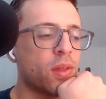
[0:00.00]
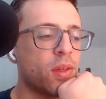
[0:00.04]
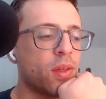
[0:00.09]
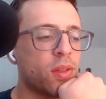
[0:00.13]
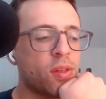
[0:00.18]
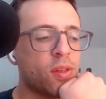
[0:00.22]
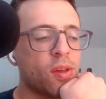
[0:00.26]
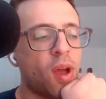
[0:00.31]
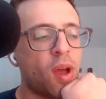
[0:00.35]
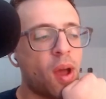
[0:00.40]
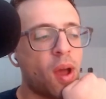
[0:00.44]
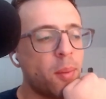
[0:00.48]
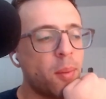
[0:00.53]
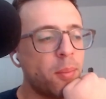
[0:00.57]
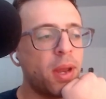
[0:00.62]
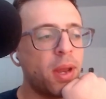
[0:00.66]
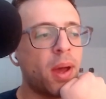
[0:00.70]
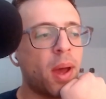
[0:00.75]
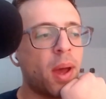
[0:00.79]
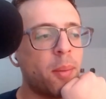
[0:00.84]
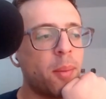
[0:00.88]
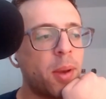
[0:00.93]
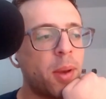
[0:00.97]
So I'm gonna
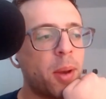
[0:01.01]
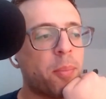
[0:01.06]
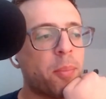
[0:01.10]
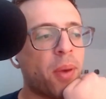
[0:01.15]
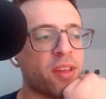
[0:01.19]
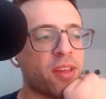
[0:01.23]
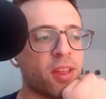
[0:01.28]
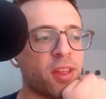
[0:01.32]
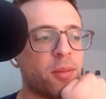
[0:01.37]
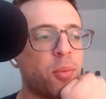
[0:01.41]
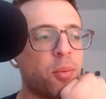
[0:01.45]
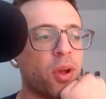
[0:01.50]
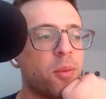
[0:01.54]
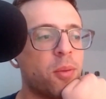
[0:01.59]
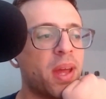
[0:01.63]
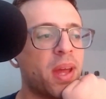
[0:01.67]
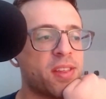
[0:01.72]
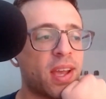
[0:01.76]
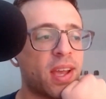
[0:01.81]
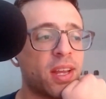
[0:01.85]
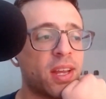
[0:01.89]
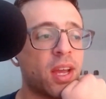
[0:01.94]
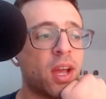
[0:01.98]
I'm gonna press on the point you made
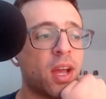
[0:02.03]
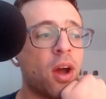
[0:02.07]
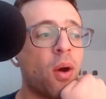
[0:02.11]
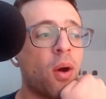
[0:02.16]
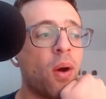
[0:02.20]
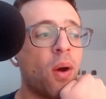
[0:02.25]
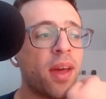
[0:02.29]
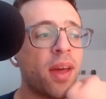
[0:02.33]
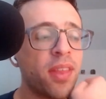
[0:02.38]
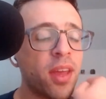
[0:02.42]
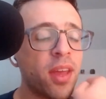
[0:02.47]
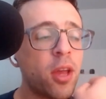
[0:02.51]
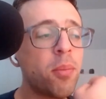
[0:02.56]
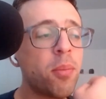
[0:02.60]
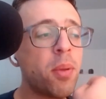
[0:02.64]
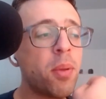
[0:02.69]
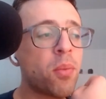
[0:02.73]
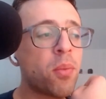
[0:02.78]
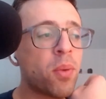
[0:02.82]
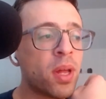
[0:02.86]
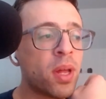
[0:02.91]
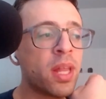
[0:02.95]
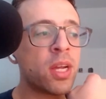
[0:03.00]
a second ago. I think it'd be
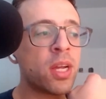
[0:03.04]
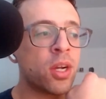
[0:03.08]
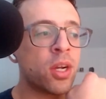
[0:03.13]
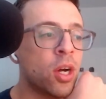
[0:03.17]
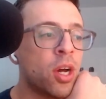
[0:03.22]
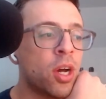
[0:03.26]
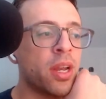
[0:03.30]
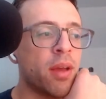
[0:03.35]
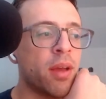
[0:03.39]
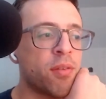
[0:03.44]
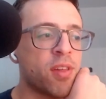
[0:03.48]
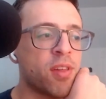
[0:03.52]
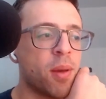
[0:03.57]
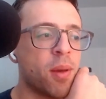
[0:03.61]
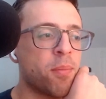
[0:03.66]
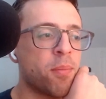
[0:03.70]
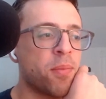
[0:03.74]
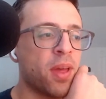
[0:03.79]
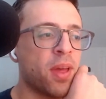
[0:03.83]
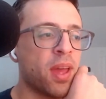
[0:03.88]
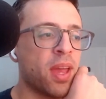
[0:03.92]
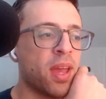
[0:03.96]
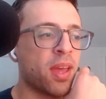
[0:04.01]
really good if
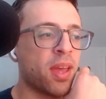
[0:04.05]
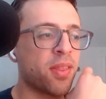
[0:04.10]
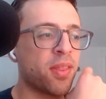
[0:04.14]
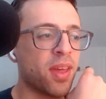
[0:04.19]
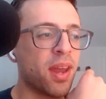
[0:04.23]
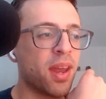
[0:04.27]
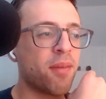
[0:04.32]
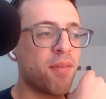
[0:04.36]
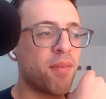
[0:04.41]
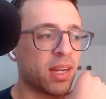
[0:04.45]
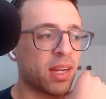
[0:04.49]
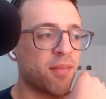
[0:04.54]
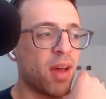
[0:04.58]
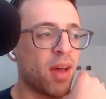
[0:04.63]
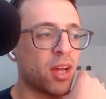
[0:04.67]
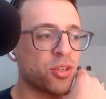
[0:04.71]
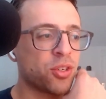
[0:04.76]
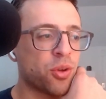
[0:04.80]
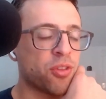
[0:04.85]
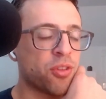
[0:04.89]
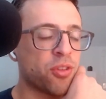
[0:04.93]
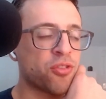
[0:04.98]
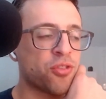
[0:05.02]
something that effective
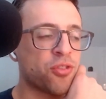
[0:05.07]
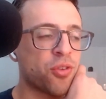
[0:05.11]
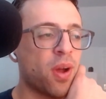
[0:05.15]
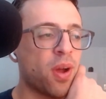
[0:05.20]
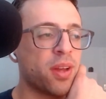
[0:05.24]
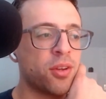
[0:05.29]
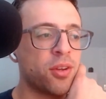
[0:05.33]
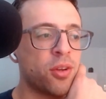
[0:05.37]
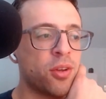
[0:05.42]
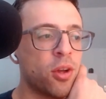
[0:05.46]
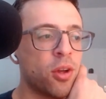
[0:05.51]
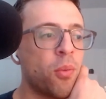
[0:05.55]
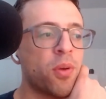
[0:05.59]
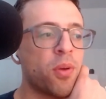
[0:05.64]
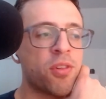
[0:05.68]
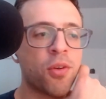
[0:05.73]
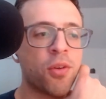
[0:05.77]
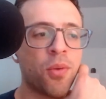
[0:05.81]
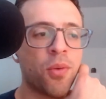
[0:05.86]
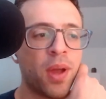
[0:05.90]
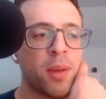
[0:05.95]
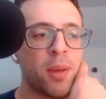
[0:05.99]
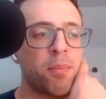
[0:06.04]
altruists tried to do was
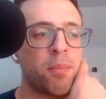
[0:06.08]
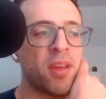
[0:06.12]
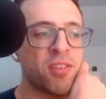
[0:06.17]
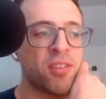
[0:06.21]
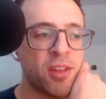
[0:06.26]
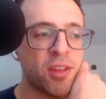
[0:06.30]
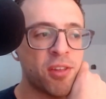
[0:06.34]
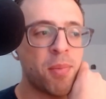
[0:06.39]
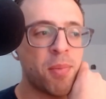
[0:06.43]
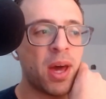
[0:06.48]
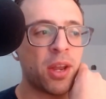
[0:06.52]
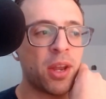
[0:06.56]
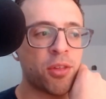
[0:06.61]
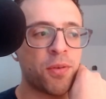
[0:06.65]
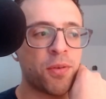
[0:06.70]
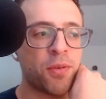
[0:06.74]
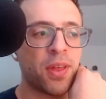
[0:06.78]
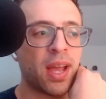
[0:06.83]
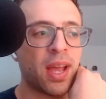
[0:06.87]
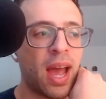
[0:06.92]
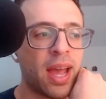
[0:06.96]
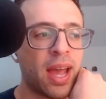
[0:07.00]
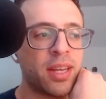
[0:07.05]
create business models for
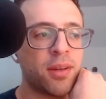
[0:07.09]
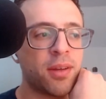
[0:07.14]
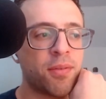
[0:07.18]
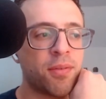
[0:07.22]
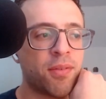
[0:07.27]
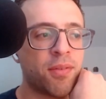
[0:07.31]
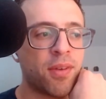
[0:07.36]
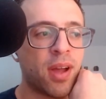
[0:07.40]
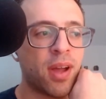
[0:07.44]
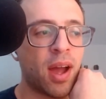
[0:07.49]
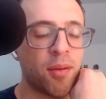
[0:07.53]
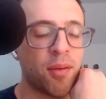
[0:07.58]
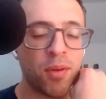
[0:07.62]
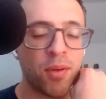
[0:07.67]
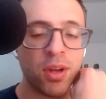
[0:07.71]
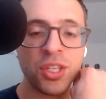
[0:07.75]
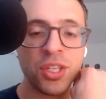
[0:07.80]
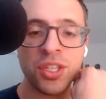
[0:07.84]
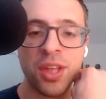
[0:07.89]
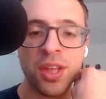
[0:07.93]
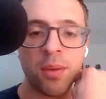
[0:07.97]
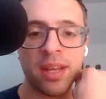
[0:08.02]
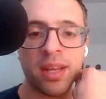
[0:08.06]
the kind of
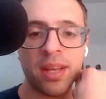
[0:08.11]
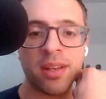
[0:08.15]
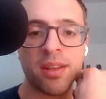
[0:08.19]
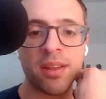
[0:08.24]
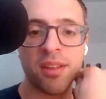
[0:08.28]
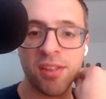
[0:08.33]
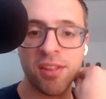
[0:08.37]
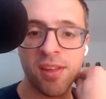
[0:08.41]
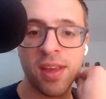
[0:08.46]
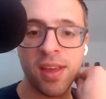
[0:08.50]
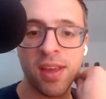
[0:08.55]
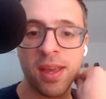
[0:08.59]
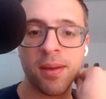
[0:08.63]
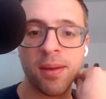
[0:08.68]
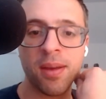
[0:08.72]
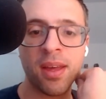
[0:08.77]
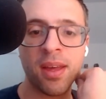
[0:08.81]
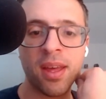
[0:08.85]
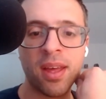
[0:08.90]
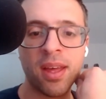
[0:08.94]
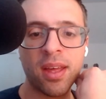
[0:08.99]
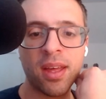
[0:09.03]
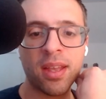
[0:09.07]
coverage they would like to see.
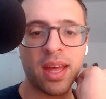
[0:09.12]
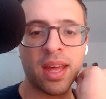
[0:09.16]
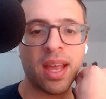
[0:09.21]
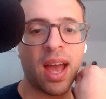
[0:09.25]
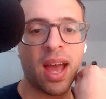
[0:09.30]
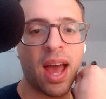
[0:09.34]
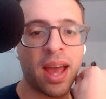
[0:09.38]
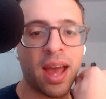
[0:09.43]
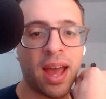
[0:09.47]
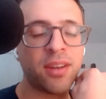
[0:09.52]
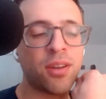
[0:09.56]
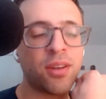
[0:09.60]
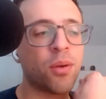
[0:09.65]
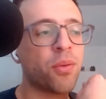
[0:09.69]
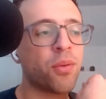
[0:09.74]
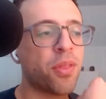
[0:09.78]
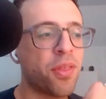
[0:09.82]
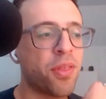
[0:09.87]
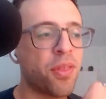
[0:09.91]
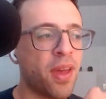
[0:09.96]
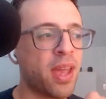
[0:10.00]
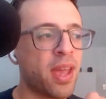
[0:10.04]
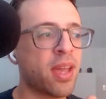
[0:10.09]
Like yeah. I don't
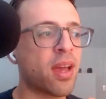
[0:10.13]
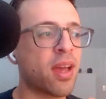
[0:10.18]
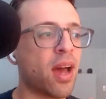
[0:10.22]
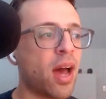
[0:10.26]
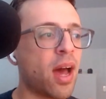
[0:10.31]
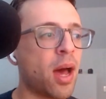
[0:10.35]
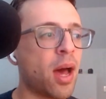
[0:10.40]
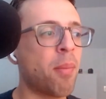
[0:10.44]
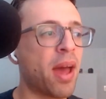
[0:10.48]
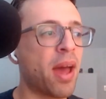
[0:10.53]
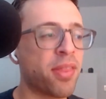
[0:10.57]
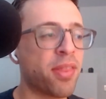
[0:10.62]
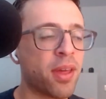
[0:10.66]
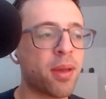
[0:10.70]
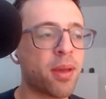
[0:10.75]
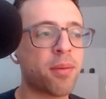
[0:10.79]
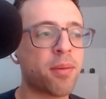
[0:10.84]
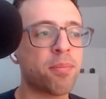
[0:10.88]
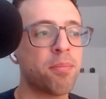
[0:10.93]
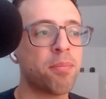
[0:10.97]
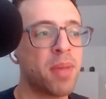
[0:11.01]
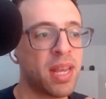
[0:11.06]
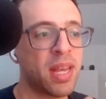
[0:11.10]
think um, I
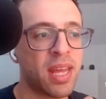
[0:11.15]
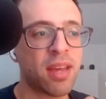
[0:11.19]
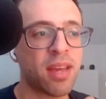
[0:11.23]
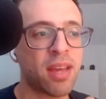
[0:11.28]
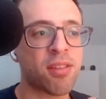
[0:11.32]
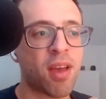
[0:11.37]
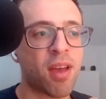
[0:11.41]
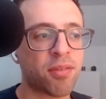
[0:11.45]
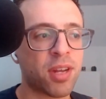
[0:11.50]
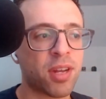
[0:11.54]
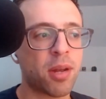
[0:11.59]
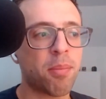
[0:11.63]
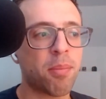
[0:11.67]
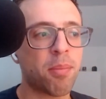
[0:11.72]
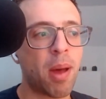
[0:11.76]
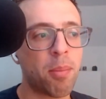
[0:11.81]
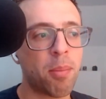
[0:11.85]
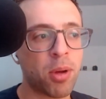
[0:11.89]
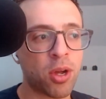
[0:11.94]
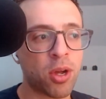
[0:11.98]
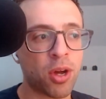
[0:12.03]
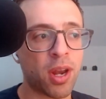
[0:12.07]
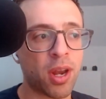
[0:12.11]
think media is often a
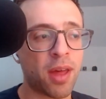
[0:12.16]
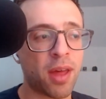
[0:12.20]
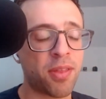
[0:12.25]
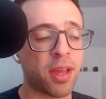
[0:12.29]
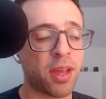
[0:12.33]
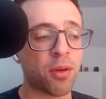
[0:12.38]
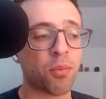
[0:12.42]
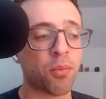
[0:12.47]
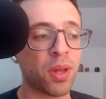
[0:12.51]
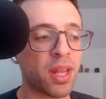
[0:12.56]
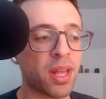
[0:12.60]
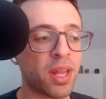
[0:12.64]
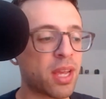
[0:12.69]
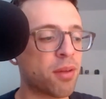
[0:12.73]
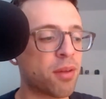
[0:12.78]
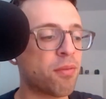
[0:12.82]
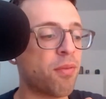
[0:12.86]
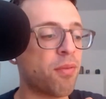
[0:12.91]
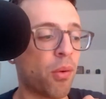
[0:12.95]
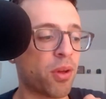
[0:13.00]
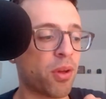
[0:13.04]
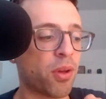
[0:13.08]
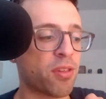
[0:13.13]
public good. I think it really can
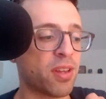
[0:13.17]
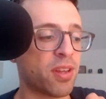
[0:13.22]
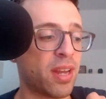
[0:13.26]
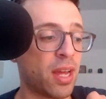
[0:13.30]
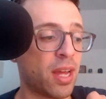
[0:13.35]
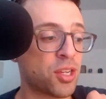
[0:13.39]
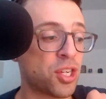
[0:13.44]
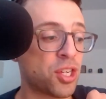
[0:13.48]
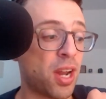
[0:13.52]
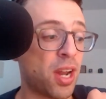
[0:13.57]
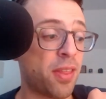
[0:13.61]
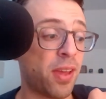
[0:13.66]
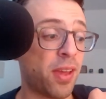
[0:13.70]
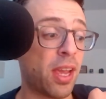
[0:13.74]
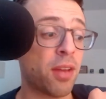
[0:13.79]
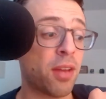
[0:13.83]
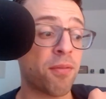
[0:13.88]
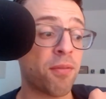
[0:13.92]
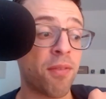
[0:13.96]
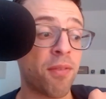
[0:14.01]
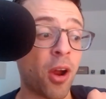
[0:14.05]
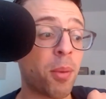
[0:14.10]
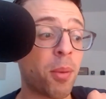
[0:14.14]
focus attention. I think it
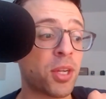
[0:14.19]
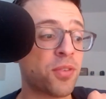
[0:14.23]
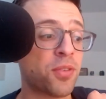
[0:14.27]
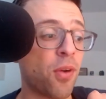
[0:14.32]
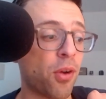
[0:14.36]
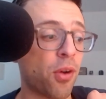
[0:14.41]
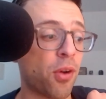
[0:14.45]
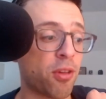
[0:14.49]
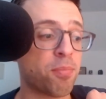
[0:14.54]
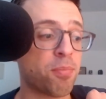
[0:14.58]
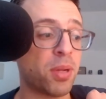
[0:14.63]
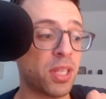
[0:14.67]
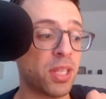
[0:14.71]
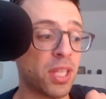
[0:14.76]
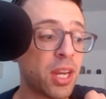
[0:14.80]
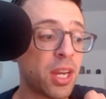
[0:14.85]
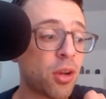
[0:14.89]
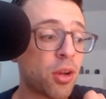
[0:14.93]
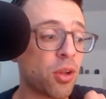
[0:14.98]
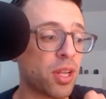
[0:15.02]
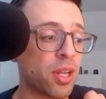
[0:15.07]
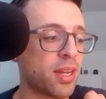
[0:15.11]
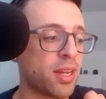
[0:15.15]
can very much focus
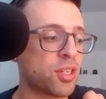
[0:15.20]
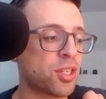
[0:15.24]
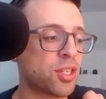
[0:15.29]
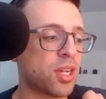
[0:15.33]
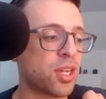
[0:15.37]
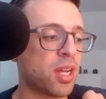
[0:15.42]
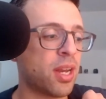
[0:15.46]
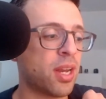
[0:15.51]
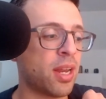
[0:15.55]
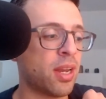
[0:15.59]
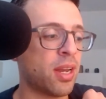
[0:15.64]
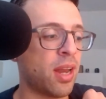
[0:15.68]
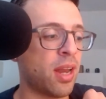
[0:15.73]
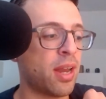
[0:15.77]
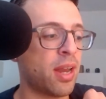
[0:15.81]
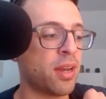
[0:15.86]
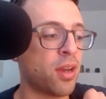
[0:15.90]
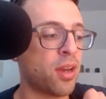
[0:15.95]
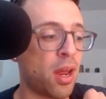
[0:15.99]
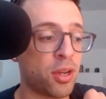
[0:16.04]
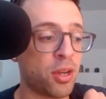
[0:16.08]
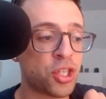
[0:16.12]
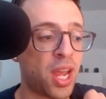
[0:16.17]
political attention and and,
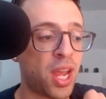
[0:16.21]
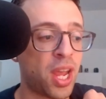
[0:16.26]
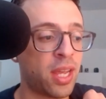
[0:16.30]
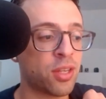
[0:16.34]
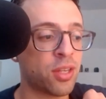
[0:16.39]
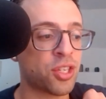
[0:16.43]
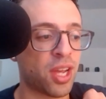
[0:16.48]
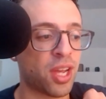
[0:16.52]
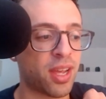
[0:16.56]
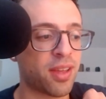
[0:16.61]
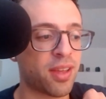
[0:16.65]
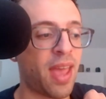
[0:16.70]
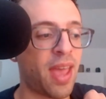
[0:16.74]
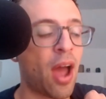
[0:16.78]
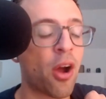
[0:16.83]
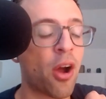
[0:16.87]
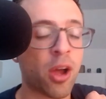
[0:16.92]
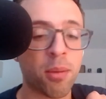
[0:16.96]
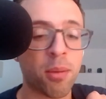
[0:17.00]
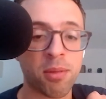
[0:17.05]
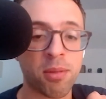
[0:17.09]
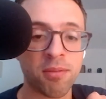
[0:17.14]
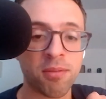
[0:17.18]
and change like the
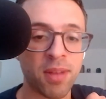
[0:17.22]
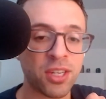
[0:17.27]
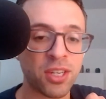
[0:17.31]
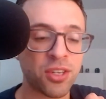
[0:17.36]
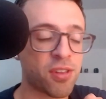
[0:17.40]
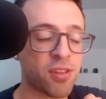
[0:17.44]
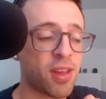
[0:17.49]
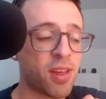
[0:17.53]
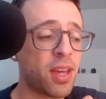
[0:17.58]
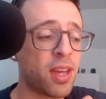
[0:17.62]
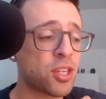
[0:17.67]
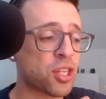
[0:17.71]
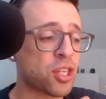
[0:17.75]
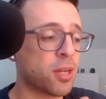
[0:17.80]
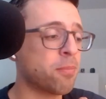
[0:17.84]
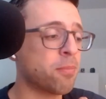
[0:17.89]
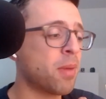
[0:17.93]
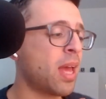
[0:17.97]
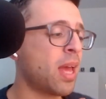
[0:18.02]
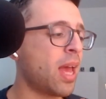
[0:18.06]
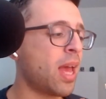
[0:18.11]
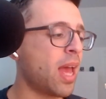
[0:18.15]
outcomes of legislation.